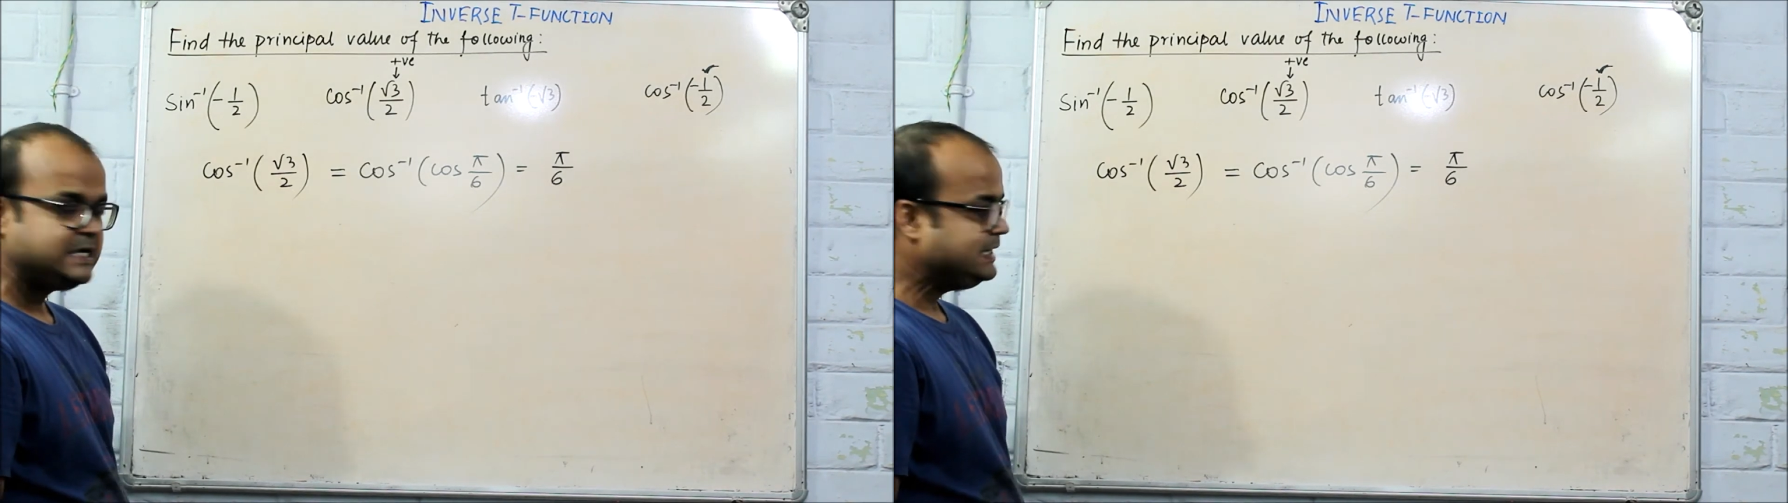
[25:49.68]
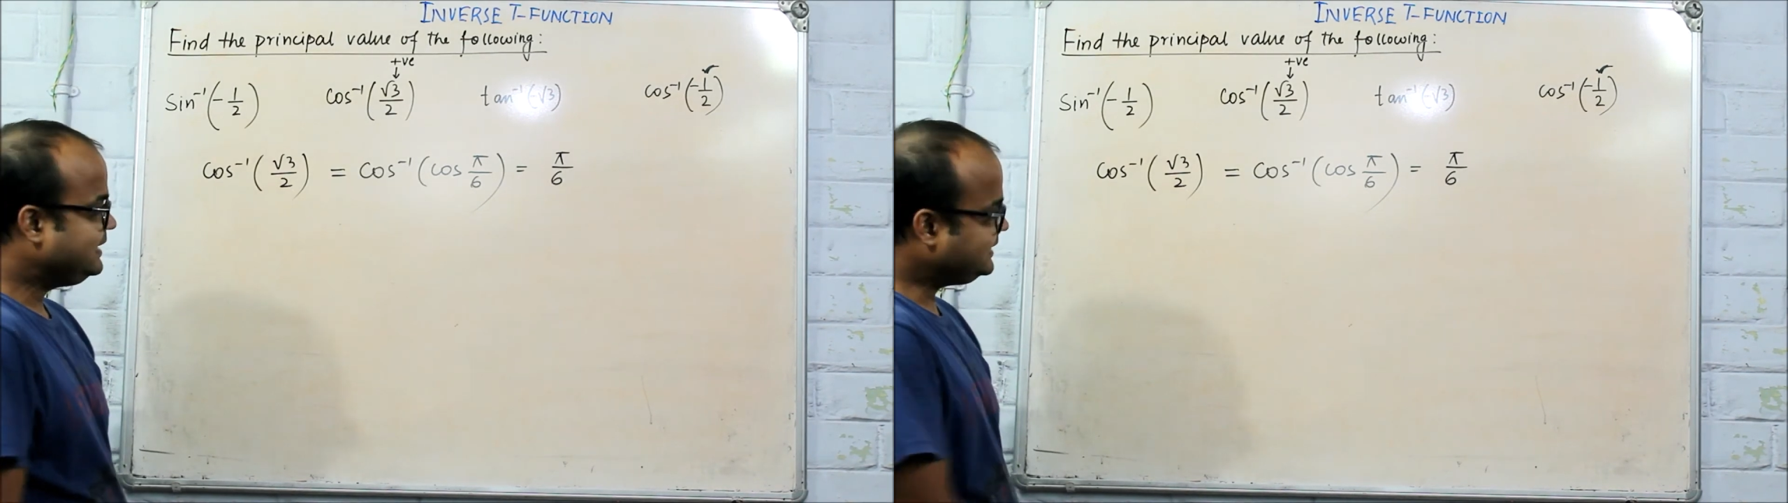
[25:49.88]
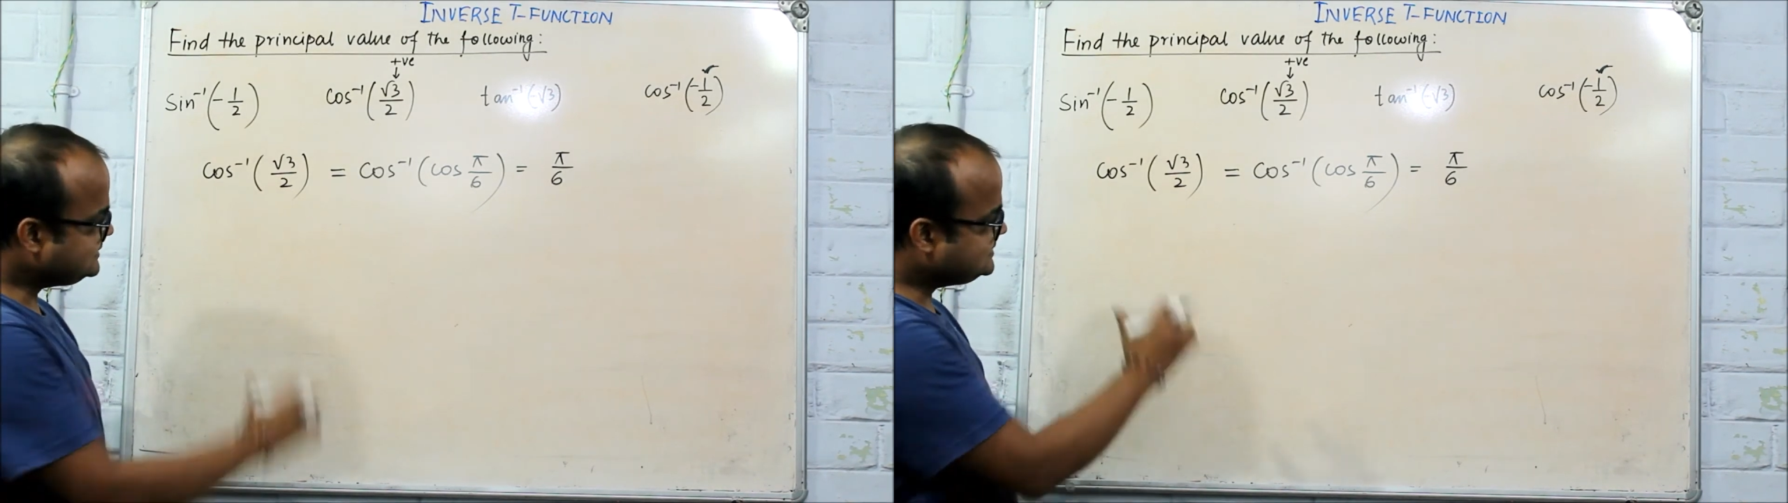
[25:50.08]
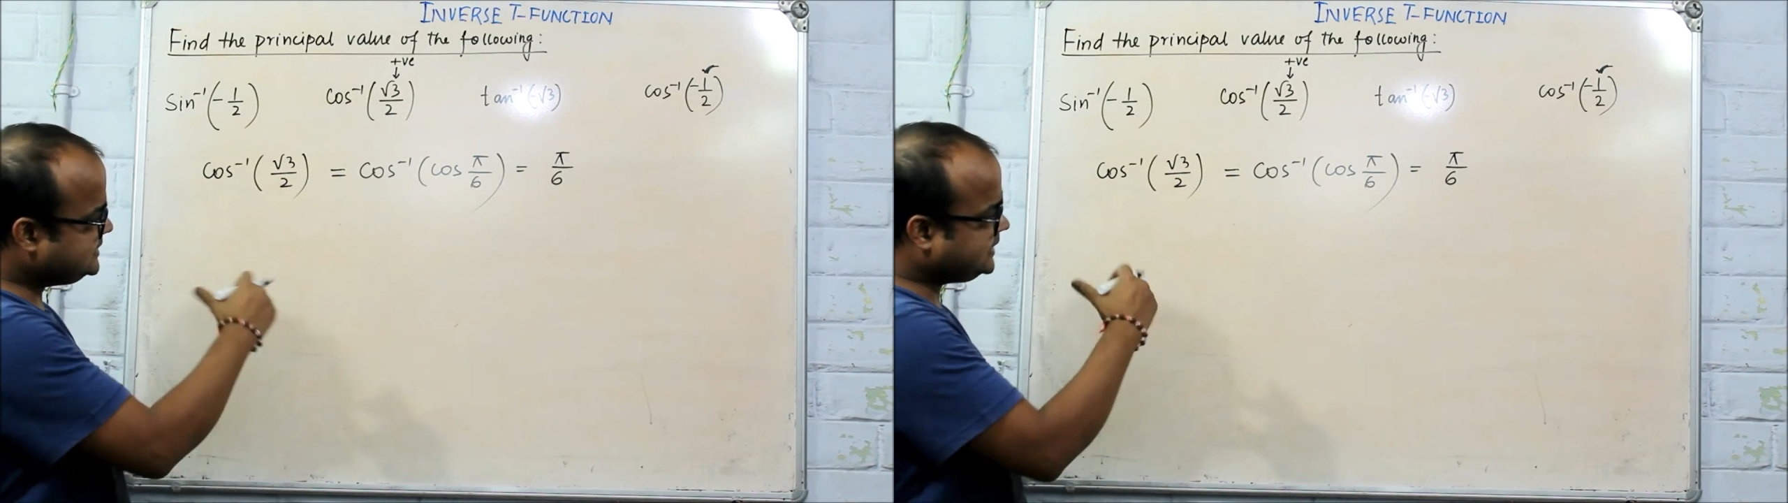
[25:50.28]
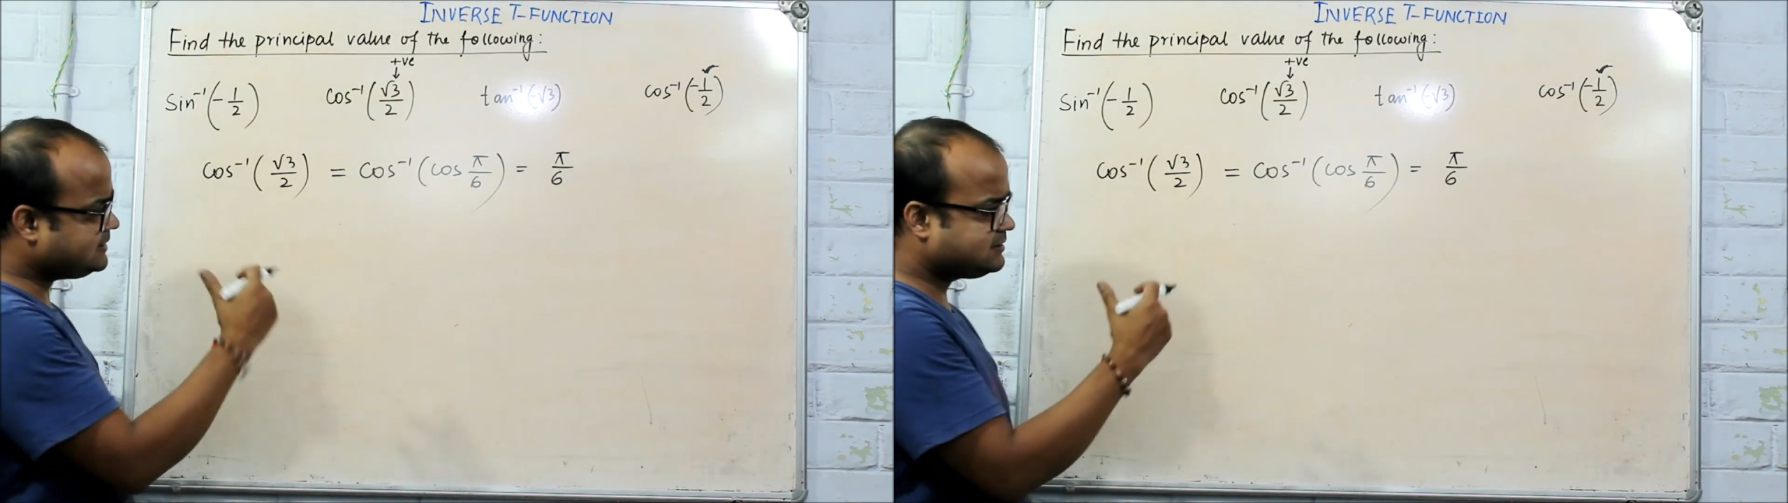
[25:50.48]
Let us
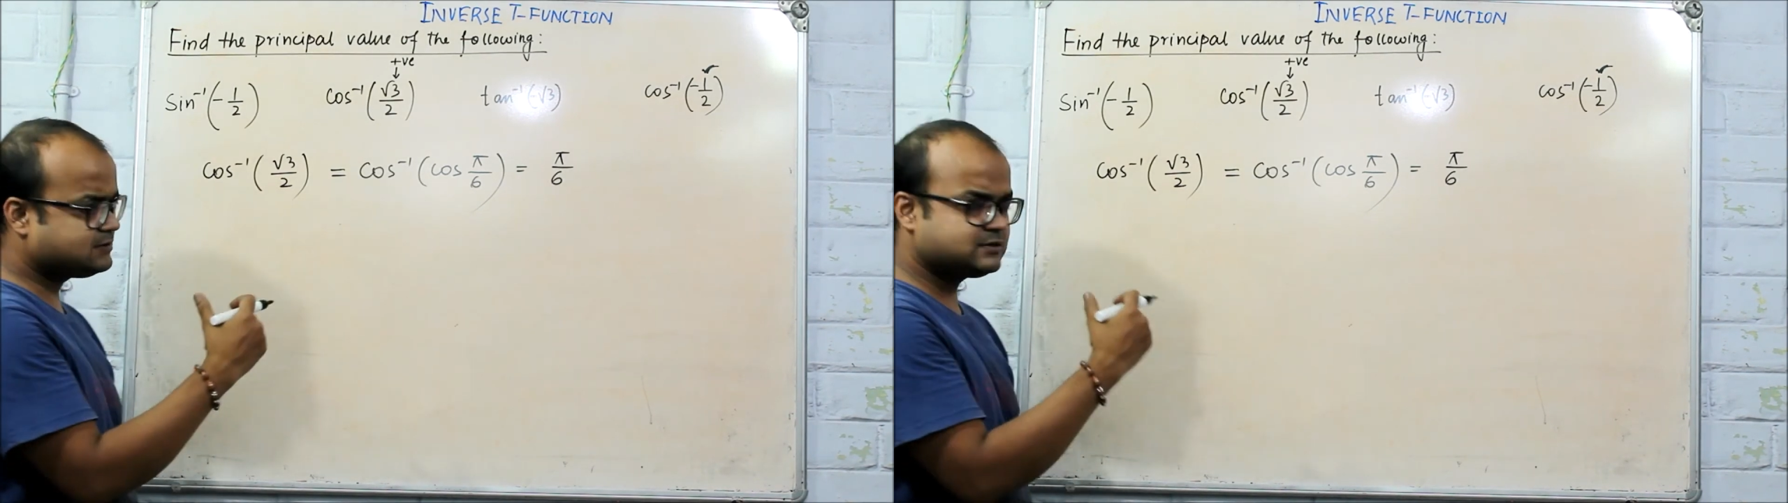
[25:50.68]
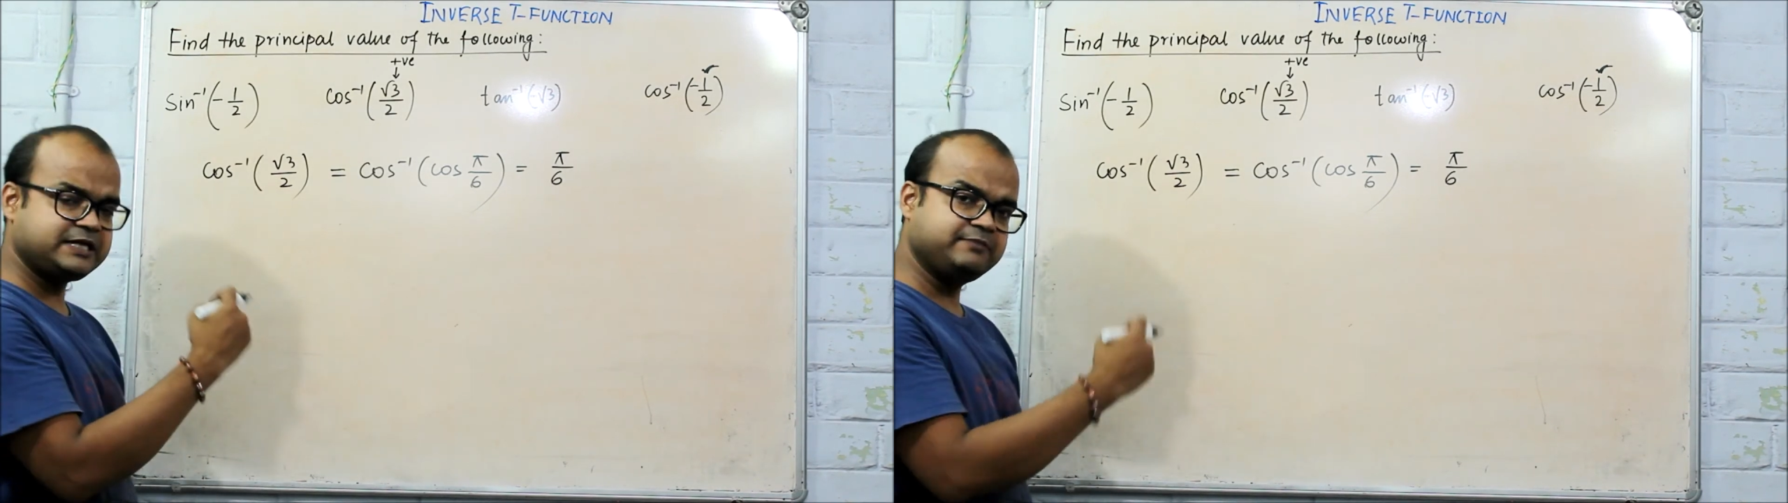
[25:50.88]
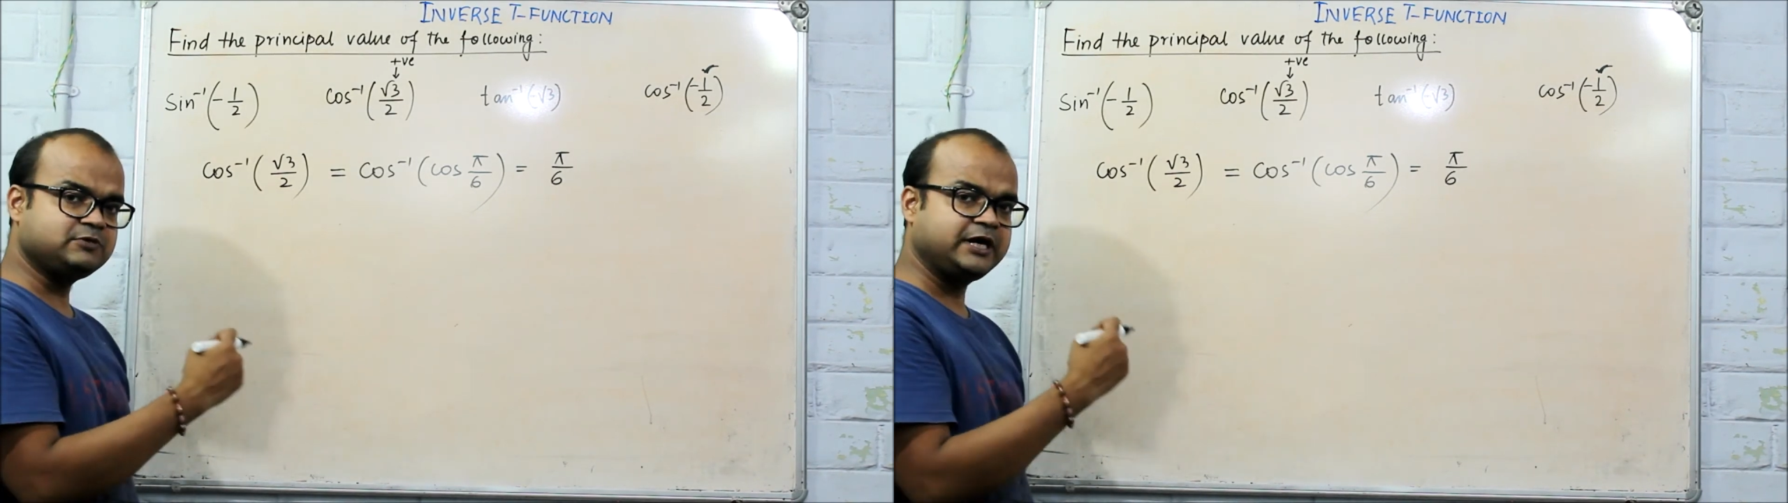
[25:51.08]
take same